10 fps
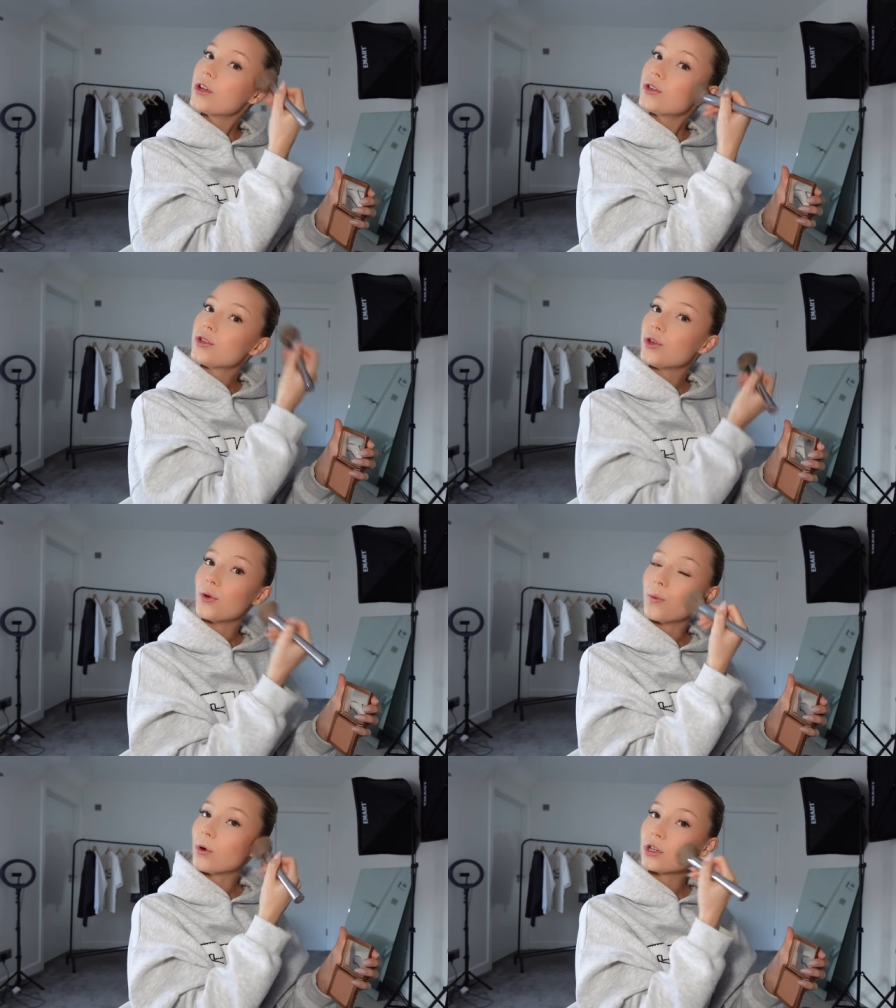do
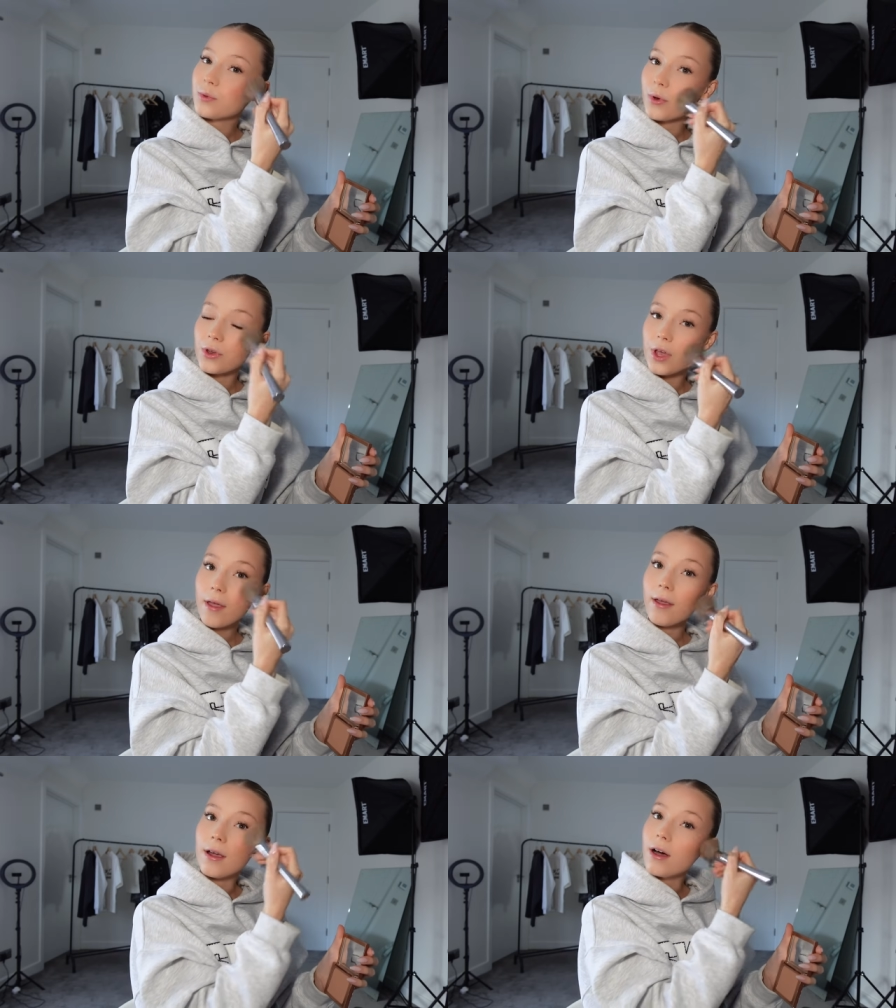watch me on
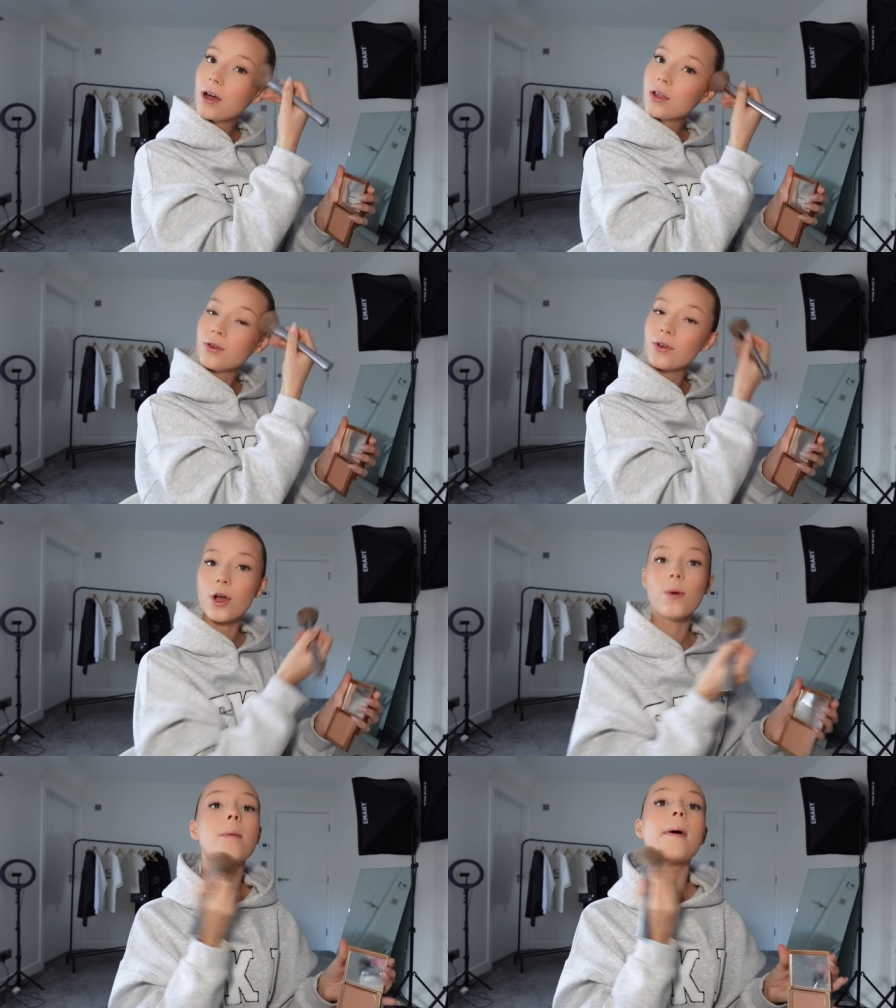here you
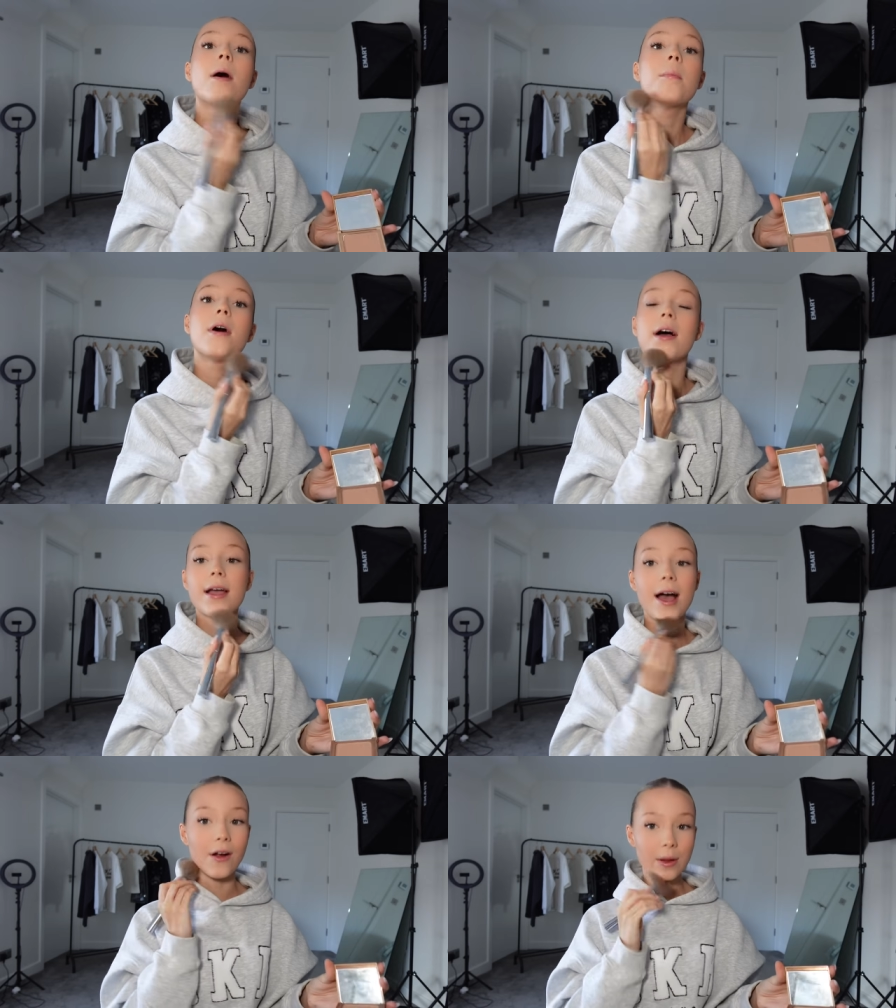know about my
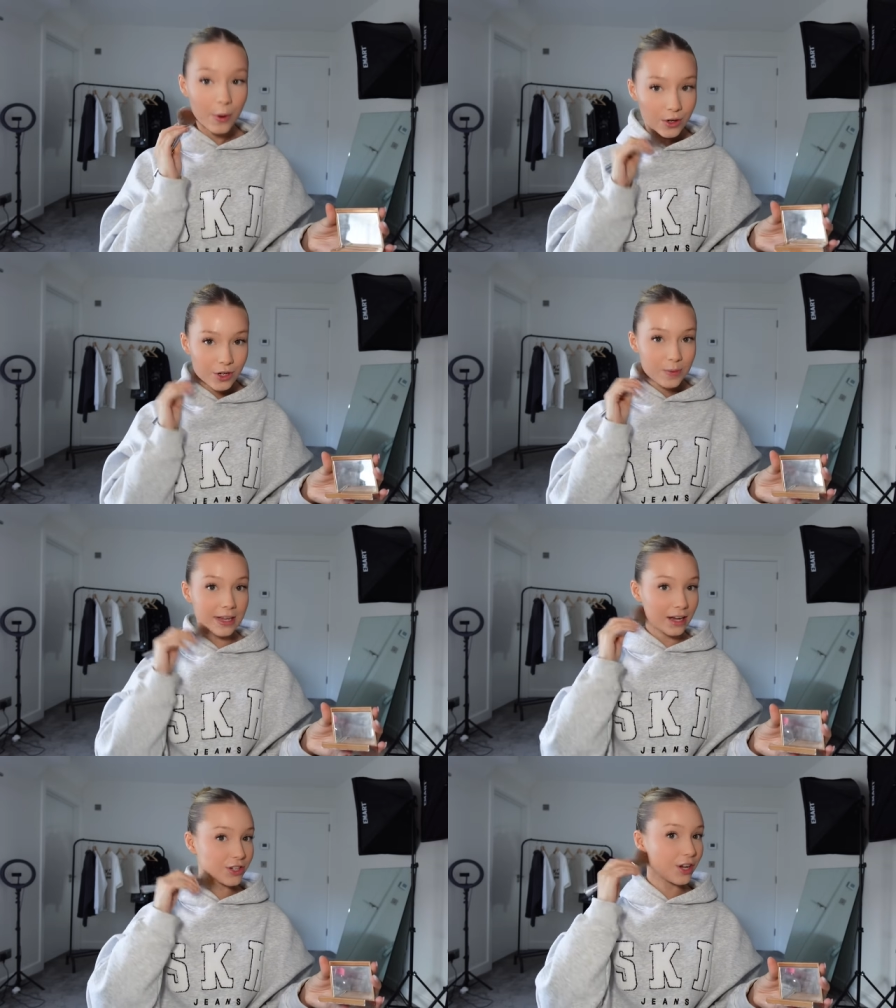Harry Potter
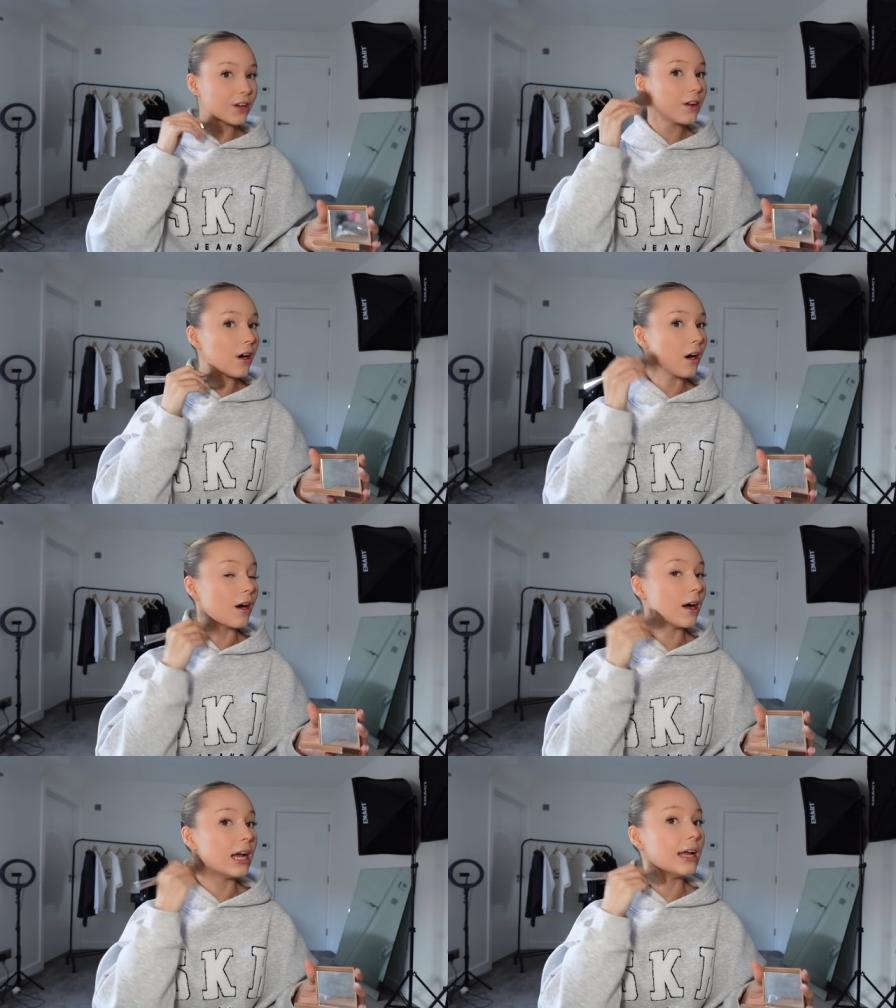obsession
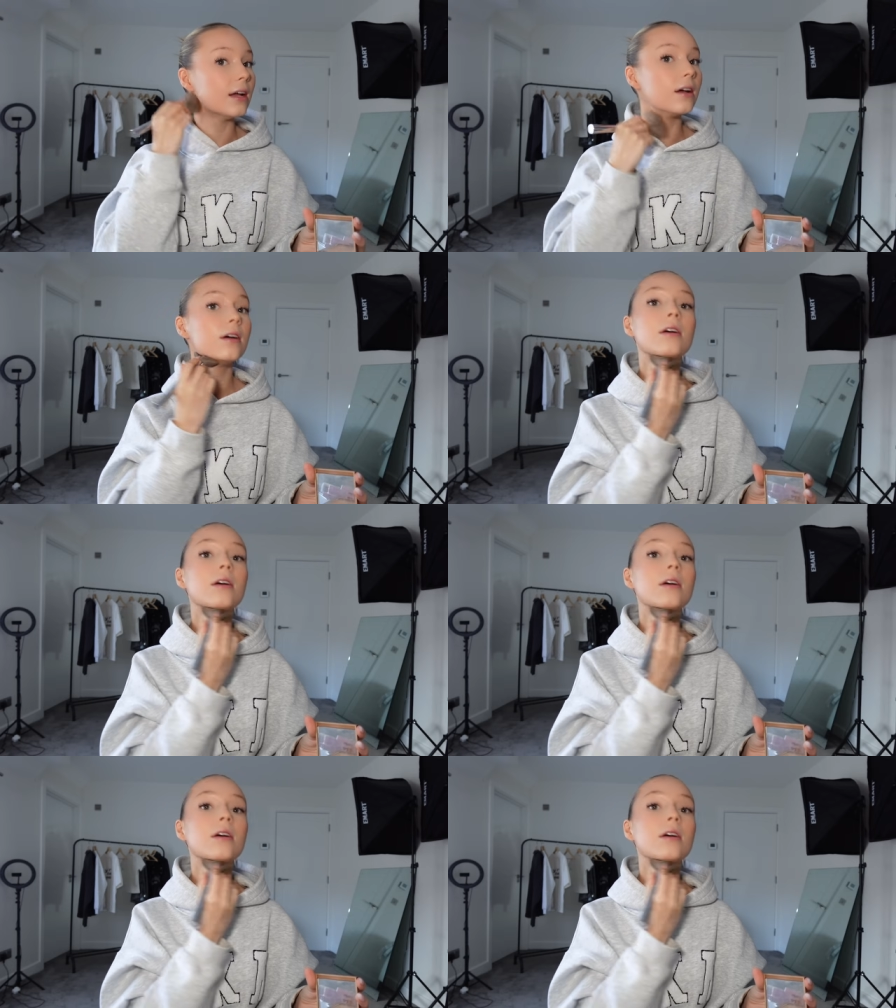I